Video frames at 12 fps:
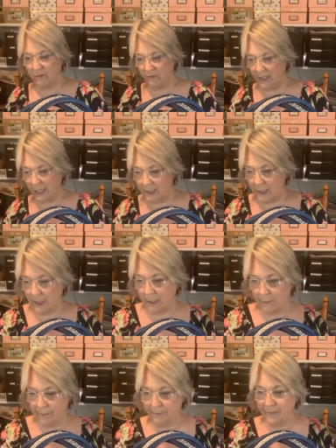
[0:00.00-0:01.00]
You can find
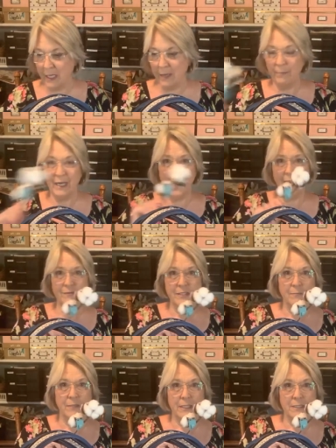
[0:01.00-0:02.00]
some. But I
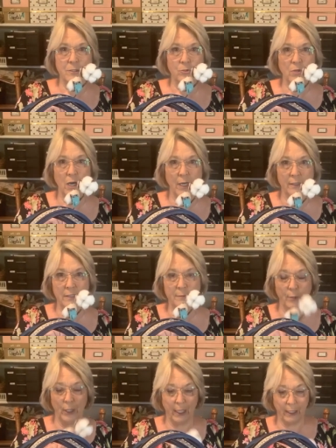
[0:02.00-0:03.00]
have some of these little
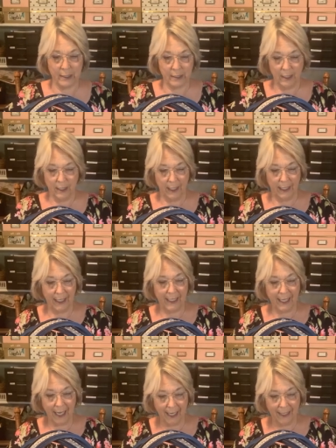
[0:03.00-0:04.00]
cotton sprigs, and
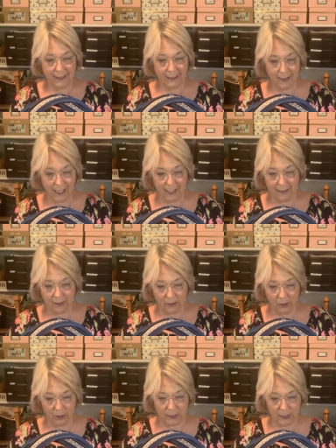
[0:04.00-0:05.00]
I kind of
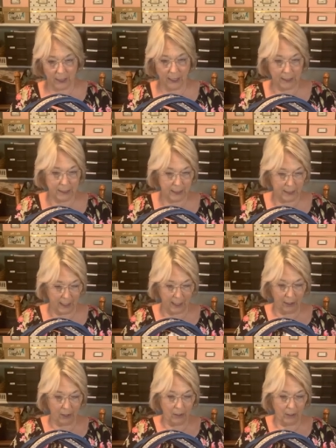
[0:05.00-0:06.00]
like the looks of this in
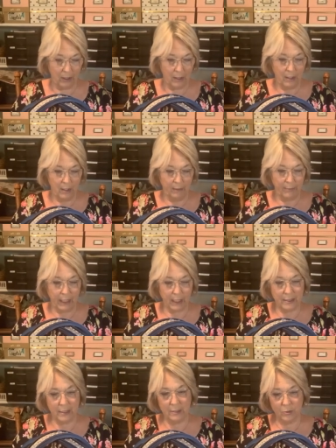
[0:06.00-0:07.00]
there
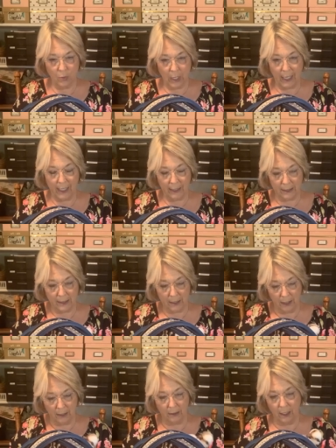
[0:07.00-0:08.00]
because it's white.
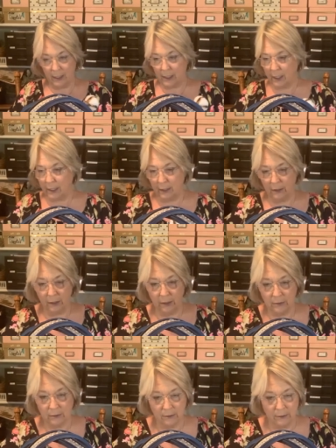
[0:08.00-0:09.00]
It's not a lot of
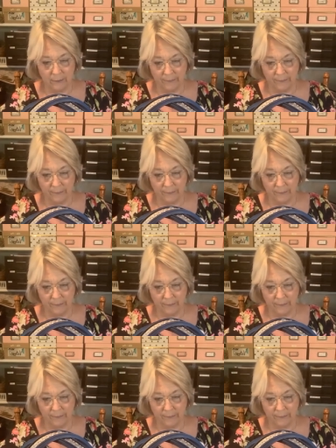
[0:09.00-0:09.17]
color.